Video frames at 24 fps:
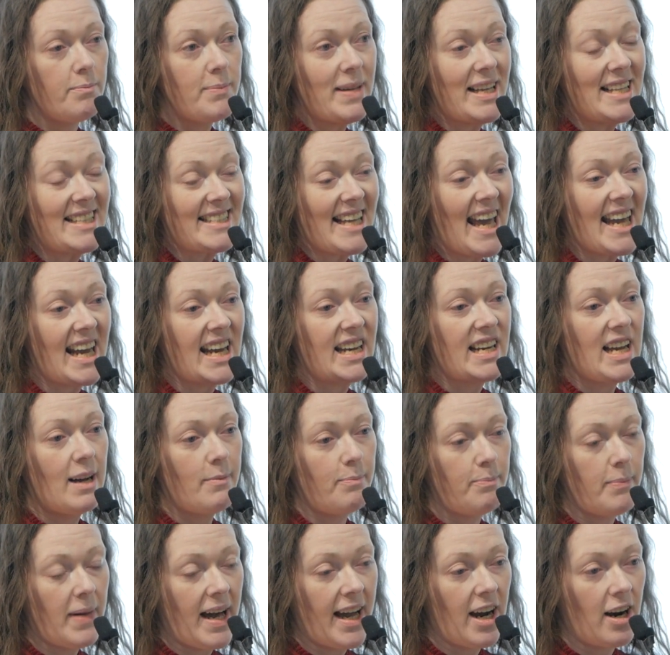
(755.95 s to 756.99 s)
being taken
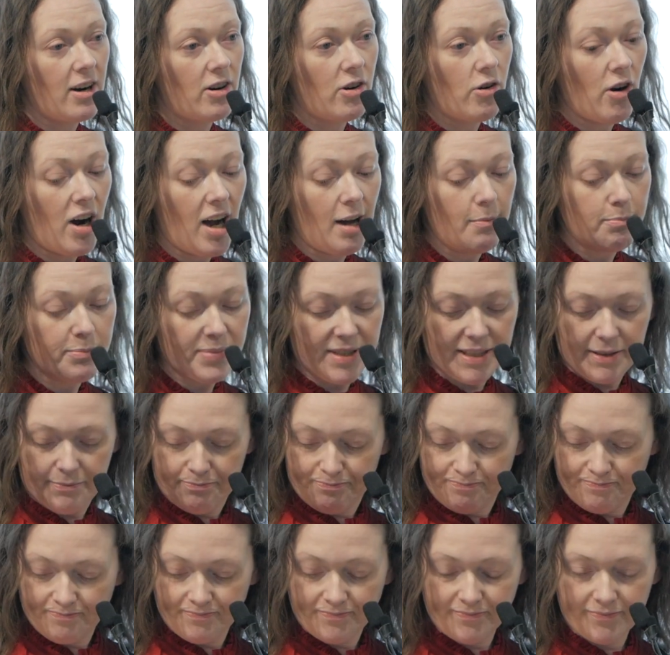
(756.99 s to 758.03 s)
up by our crops.
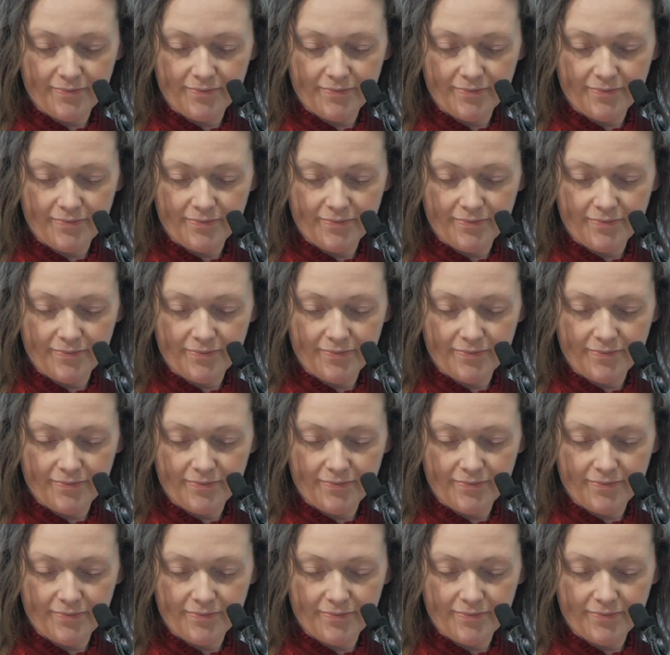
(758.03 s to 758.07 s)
